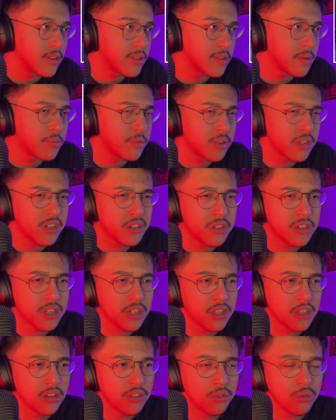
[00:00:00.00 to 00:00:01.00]
Because I'm pretty sure she
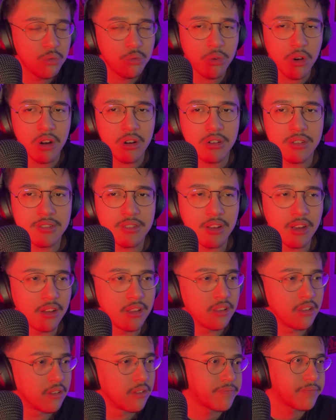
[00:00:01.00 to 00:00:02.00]
can do water stuff.